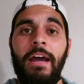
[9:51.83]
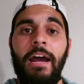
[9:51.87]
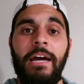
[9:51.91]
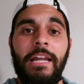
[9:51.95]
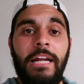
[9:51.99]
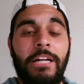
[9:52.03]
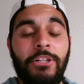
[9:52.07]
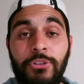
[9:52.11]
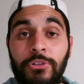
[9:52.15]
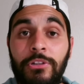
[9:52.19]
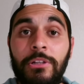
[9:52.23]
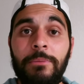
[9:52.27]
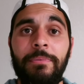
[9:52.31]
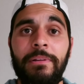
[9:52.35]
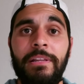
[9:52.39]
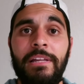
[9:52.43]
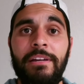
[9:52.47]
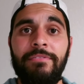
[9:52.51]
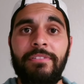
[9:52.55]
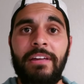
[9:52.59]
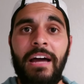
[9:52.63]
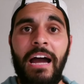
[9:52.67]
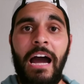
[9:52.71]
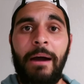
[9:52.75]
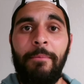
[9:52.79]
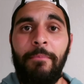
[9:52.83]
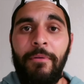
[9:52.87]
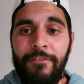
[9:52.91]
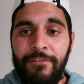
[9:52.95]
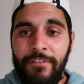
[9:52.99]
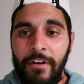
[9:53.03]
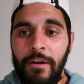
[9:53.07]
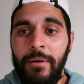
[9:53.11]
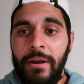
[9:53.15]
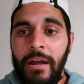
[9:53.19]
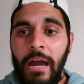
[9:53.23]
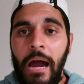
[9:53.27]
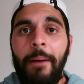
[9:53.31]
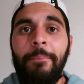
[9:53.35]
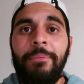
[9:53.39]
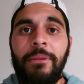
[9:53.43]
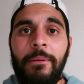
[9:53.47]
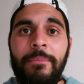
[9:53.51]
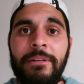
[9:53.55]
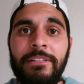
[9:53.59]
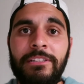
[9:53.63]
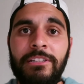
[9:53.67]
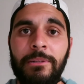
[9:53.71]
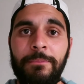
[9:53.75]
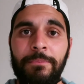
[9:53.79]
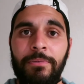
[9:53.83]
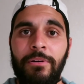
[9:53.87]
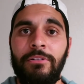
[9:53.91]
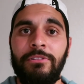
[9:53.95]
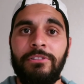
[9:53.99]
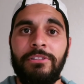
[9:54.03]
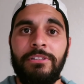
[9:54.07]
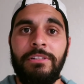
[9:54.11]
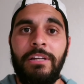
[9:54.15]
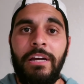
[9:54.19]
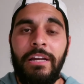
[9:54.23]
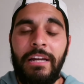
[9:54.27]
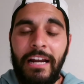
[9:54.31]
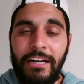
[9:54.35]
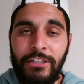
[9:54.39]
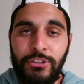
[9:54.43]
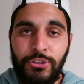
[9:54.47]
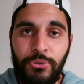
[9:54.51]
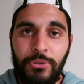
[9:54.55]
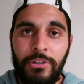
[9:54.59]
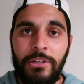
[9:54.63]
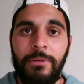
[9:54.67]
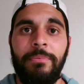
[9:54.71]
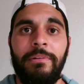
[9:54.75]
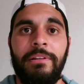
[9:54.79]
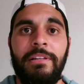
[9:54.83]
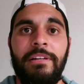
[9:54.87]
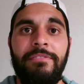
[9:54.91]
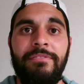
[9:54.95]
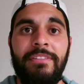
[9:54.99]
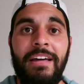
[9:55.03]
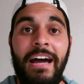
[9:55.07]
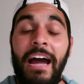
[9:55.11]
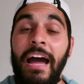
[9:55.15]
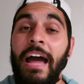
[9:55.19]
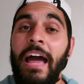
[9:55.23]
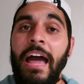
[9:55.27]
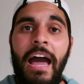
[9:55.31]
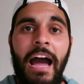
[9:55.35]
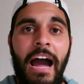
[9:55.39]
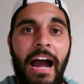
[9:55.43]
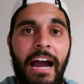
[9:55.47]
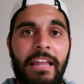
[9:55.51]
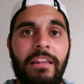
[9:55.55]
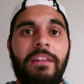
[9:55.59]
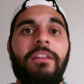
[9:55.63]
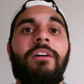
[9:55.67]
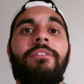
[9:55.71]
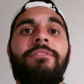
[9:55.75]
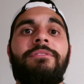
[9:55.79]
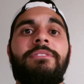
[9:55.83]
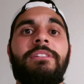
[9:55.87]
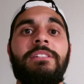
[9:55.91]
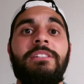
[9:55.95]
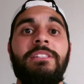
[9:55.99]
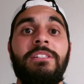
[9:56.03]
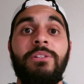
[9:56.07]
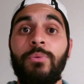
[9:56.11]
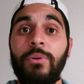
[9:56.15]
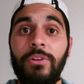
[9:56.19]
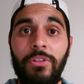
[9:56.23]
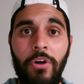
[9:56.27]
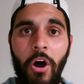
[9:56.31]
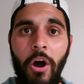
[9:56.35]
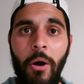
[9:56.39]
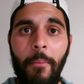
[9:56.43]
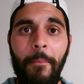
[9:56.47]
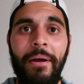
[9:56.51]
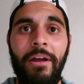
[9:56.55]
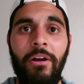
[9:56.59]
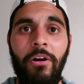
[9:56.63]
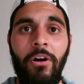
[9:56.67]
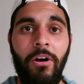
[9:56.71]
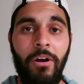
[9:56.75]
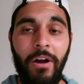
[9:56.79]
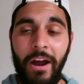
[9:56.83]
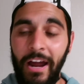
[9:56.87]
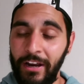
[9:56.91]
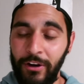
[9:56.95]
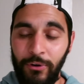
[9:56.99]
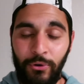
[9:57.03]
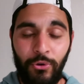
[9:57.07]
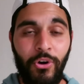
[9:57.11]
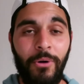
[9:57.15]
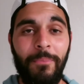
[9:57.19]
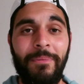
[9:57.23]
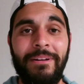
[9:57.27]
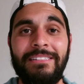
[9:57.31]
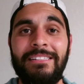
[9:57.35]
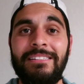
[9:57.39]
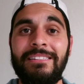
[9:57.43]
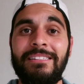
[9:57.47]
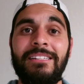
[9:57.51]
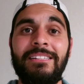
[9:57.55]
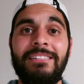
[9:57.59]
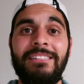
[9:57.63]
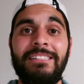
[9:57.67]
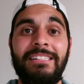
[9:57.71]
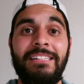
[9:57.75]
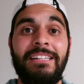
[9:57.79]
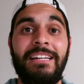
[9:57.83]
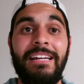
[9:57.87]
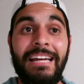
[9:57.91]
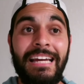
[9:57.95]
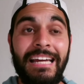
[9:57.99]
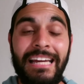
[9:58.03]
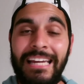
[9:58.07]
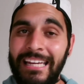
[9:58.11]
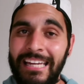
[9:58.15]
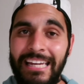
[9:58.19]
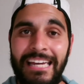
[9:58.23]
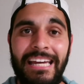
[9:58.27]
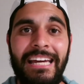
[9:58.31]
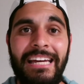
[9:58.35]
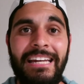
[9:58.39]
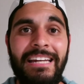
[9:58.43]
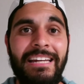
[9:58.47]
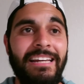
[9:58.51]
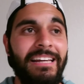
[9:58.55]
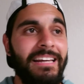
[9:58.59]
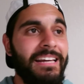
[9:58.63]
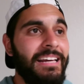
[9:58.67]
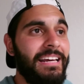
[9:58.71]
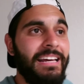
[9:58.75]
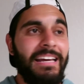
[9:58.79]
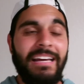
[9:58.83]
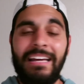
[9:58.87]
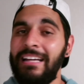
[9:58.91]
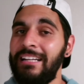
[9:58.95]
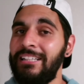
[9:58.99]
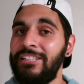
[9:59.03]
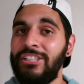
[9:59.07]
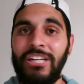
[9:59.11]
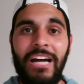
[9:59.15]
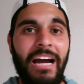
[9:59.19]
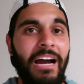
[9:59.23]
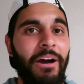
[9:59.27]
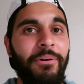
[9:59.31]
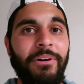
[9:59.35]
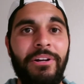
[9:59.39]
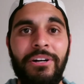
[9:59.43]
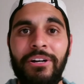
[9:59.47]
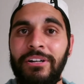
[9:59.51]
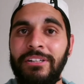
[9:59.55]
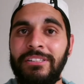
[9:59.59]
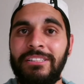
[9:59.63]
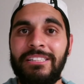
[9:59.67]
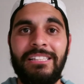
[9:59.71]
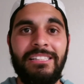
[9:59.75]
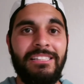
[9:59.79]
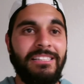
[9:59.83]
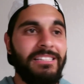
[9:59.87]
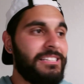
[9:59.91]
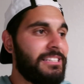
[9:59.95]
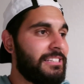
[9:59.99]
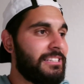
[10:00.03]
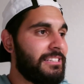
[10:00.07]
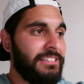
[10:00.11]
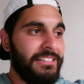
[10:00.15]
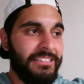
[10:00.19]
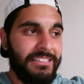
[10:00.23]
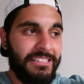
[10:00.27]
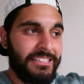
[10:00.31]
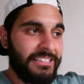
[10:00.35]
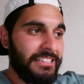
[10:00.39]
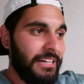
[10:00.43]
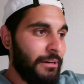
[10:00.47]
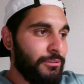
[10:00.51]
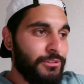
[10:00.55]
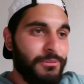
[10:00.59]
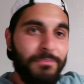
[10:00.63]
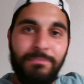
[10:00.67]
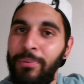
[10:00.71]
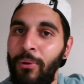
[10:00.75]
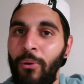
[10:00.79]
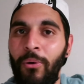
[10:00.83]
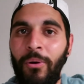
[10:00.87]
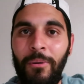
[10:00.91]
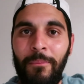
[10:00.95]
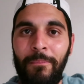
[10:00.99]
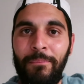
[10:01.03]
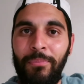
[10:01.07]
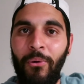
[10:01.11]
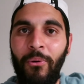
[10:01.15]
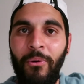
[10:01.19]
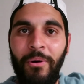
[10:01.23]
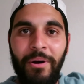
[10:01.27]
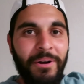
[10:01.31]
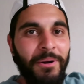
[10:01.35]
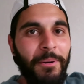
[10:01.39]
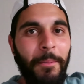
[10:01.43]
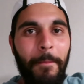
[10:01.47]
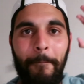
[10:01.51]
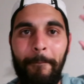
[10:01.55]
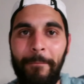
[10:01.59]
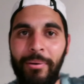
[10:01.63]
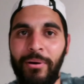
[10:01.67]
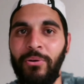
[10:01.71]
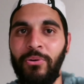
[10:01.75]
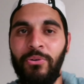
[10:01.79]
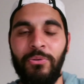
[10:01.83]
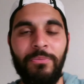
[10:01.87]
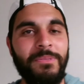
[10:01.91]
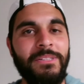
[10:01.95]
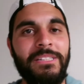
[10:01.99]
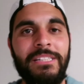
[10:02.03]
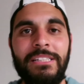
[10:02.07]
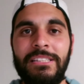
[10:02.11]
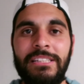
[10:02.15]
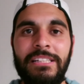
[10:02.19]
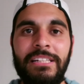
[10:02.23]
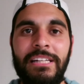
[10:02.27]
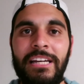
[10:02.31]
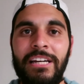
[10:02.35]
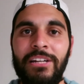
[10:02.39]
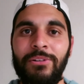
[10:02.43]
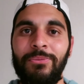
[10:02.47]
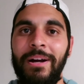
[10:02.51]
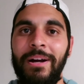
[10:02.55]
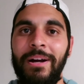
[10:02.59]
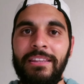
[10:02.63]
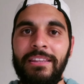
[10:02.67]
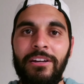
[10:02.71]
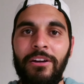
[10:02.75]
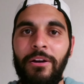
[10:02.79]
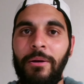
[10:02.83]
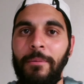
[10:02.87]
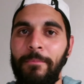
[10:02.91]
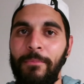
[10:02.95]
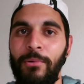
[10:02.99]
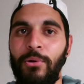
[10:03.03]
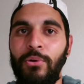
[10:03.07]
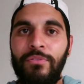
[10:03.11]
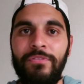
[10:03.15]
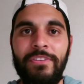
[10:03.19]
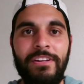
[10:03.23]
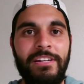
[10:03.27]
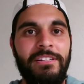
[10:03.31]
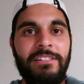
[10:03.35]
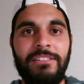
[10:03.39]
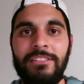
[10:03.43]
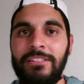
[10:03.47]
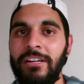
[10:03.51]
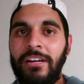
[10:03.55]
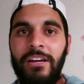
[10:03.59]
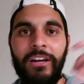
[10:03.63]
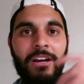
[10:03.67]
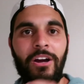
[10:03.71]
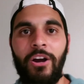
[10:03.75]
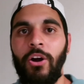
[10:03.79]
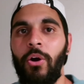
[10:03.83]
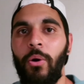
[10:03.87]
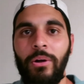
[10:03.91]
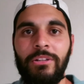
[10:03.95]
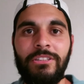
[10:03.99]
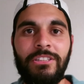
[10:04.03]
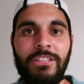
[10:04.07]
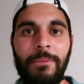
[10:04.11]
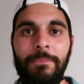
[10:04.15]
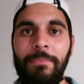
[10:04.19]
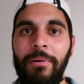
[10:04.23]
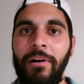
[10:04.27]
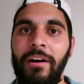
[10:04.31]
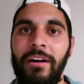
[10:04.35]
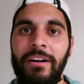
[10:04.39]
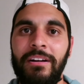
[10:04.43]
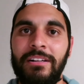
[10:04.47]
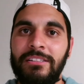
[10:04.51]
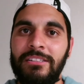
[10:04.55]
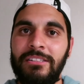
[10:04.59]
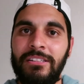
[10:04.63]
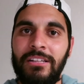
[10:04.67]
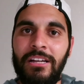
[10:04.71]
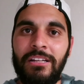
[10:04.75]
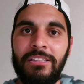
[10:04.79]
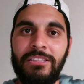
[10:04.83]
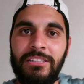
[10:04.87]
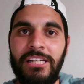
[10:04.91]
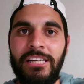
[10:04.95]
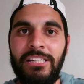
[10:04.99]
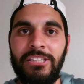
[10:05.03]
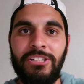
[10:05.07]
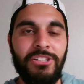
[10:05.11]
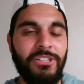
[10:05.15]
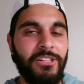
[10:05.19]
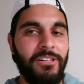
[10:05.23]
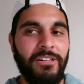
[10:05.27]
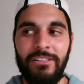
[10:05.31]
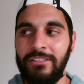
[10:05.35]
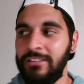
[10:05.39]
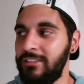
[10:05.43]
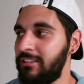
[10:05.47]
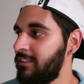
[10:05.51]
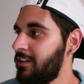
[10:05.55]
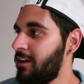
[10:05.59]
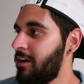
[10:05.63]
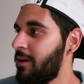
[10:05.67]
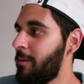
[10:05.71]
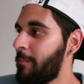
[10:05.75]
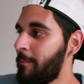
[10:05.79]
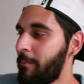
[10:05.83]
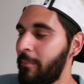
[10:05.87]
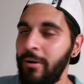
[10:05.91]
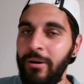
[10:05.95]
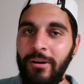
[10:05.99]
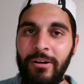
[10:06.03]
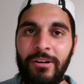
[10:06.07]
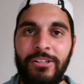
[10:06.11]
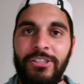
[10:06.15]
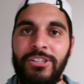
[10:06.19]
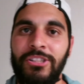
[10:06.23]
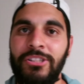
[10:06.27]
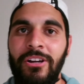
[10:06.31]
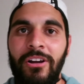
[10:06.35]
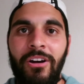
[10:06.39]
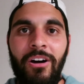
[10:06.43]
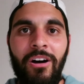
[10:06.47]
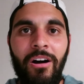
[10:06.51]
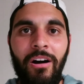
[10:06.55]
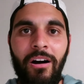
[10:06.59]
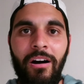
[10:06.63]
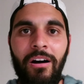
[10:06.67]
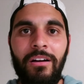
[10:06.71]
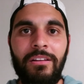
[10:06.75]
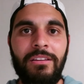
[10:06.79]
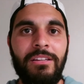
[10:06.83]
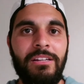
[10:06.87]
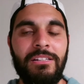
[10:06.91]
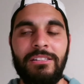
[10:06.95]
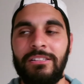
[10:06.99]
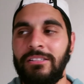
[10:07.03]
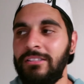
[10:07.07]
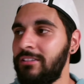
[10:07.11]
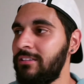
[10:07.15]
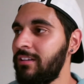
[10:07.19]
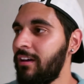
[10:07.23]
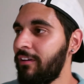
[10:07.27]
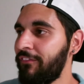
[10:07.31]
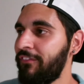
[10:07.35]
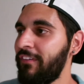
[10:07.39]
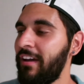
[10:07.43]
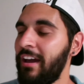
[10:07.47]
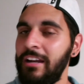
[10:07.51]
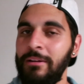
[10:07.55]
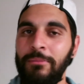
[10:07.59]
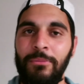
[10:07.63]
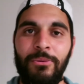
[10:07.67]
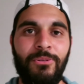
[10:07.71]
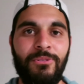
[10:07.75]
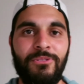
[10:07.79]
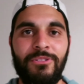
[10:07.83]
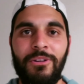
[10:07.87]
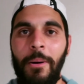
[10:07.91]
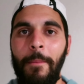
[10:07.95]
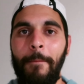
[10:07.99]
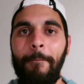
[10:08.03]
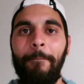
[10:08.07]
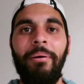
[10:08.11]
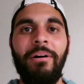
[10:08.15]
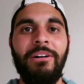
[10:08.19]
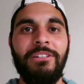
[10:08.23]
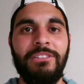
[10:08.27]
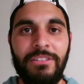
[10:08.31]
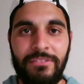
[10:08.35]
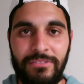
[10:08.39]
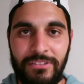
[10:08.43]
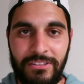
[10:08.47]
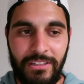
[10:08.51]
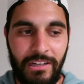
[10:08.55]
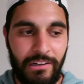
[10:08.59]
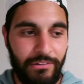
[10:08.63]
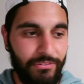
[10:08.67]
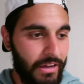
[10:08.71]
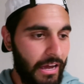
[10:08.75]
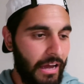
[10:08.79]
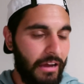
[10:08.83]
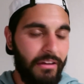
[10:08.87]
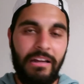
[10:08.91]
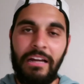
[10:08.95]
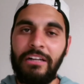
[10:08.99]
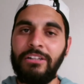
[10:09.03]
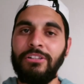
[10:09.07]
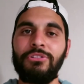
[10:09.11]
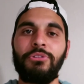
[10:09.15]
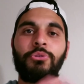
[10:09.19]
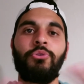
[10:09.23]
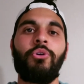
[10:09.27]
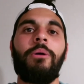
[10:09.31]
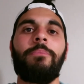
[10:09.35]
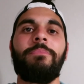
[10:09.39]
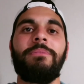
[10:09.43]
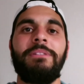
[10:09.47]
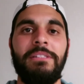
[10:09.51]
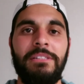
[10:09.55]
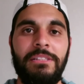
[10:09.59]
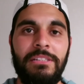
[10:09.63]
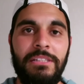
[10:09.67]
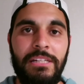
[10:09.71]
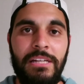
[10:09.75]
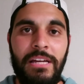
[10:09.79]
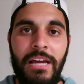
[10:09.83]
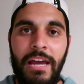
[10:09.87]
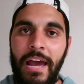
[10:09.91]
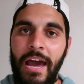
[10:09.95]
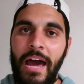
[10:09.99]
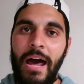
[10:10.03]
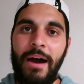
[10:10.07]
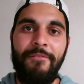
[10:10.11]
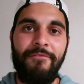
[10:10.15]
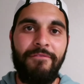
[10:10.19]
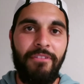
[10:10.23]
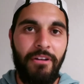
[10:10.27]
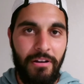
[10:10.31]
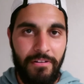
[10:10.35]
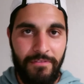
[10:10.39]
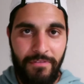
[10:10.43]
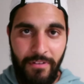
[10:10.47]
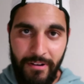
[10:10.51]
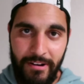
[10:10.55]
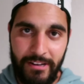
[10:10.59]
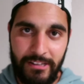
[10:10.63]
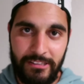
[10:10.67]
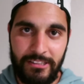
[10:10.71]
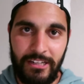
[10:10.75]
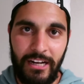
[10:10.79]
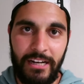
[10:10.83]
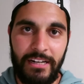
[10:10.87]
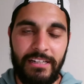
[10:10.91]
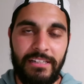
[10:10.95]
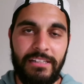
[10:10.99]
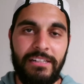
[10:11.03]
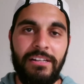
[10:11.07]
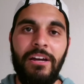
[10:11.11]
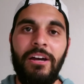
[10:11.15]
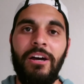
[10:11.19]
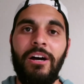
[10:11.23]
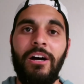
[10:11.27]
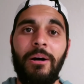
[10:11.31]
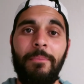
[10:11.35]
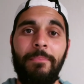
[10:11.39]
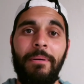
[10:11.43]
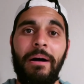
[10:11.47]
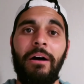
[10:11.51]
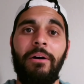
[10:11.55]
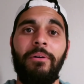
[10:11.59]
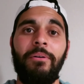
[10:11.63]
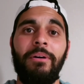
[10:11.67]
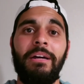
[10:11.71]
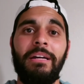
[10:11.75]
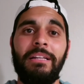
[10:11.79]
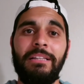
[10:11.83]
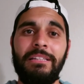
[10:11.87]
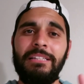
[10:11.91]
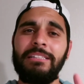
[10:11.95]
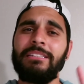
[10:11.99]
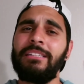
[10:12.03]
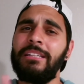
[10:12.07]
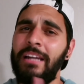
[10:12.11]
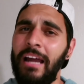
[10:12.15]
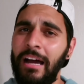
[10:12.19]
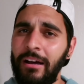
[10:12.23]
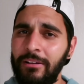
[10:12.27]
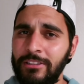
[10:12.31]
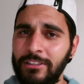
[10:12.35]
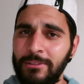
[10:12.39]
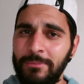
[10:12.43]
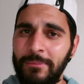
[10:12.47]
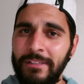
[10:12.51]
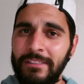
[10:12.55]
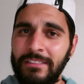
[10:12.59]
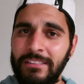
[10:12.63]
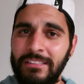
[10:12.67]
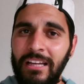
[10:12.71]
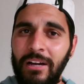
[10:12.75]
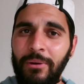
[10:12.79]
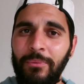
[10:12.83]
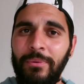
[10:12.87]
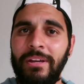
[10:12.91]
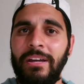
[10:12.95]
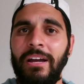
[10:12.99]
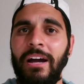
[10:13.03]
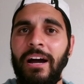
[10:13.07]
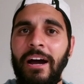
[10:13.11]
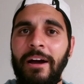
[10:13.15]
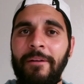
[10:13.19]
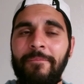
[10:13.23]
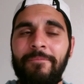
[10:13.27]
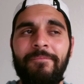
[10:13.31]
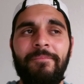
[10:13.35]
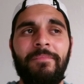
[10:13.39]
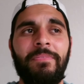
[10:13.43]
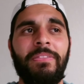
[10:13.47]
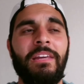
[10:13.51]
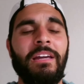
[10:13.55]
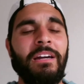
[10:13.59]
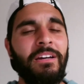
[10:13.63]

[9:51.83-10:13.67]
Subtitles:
And I truly believe that. I'm a very optimistic person, and I truly believe that. I love Disney with all my heart. I grew up as a Disney kid, childhood since I was born, boom, Disney kid there. Movies, going to the parks, t-shirts, merch, all this, stuffed animals, a bunch of stuff. I just grew up Disney, and I'm very, very excited about these announcements that we got.